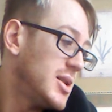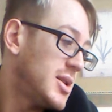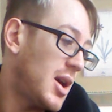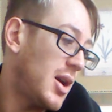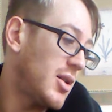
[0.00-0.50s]

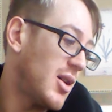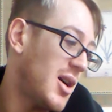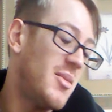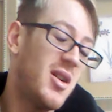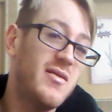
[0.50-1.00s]
So
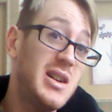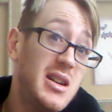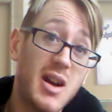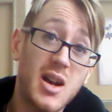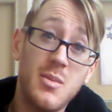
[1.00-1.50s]
I
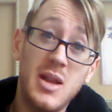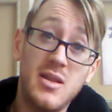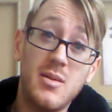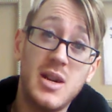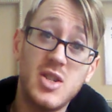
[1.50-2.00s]
really
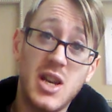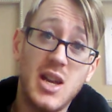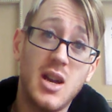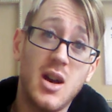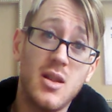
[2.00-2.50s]
recommend them
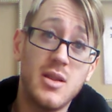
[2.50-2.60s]
actually.